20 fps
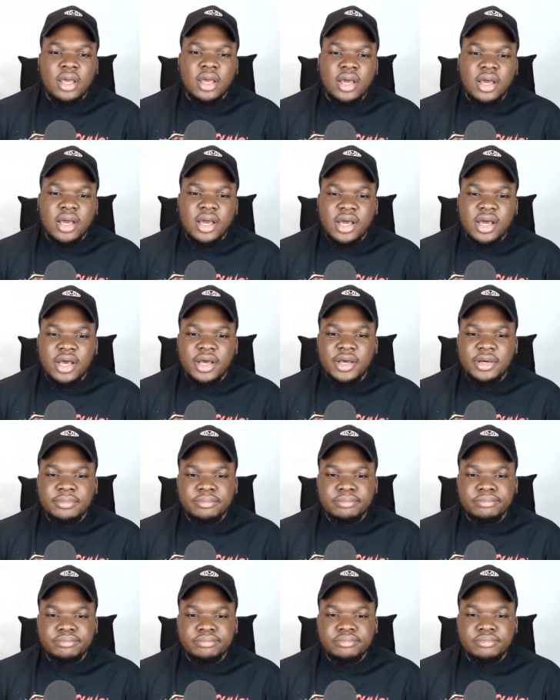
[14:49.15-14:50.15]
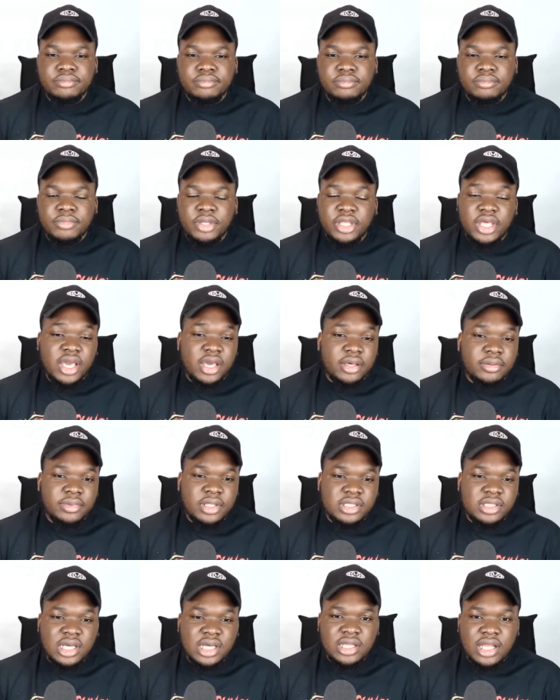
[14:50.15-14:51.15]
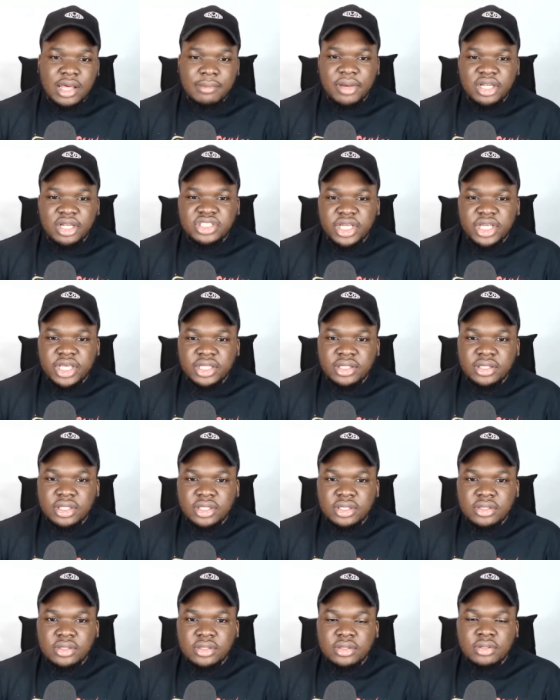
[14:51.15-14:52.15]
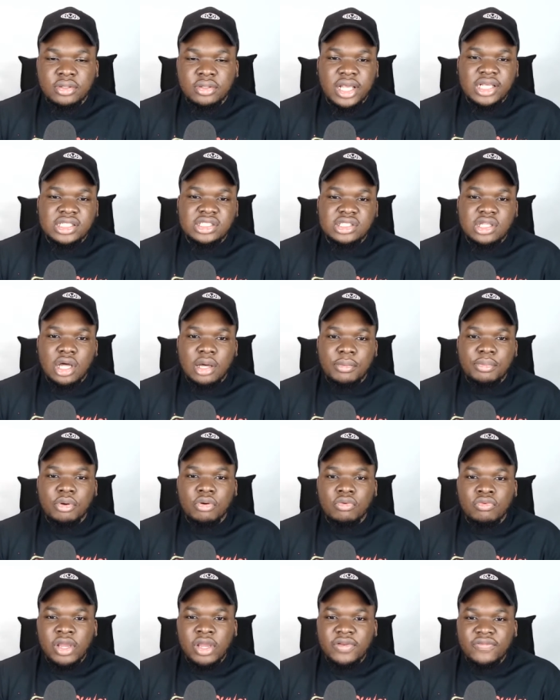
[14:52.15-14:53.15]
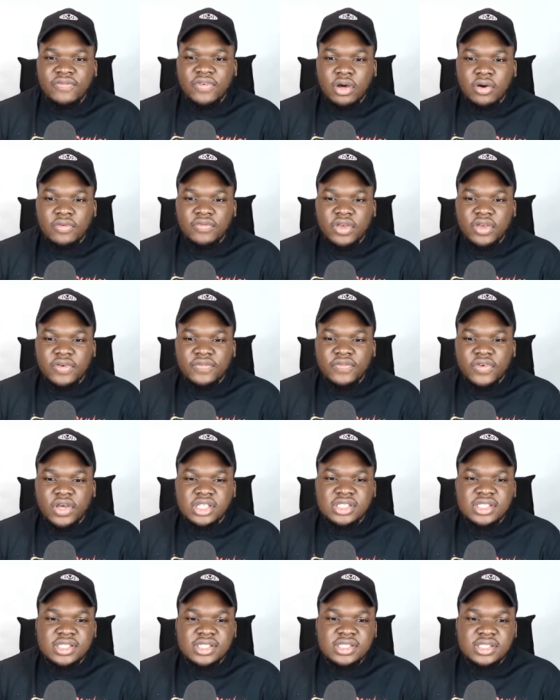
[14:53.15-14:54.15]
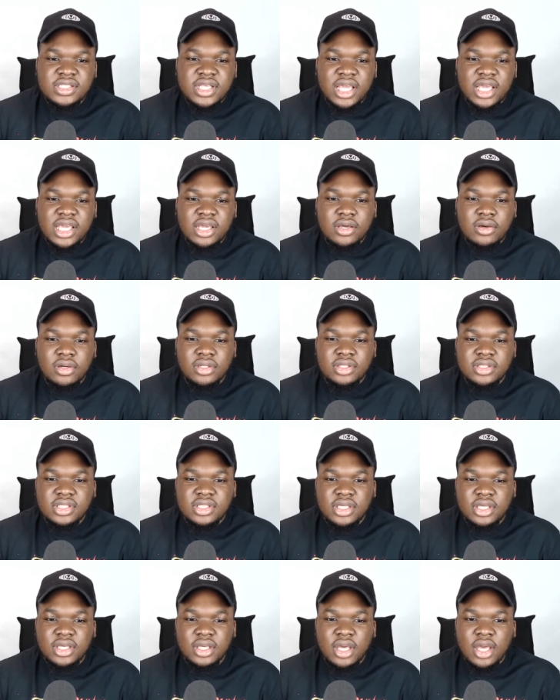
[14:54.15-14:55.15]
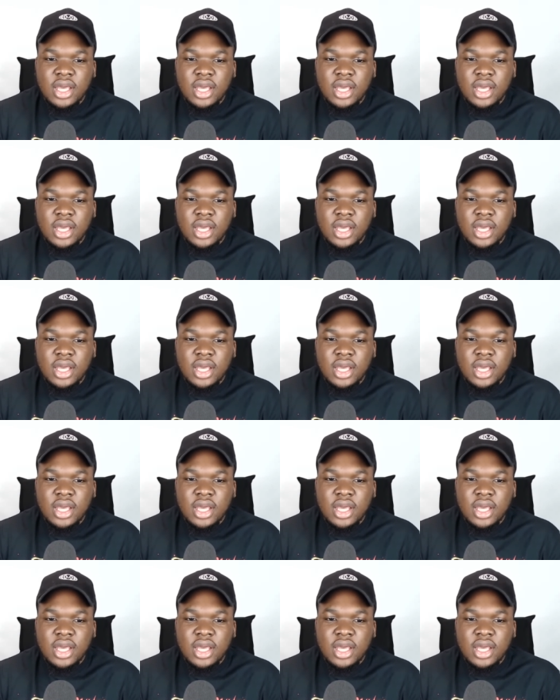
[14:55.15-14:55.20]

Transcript: But yeah, that's how that match ended. Next up, Red Velvet versus Tay Conti.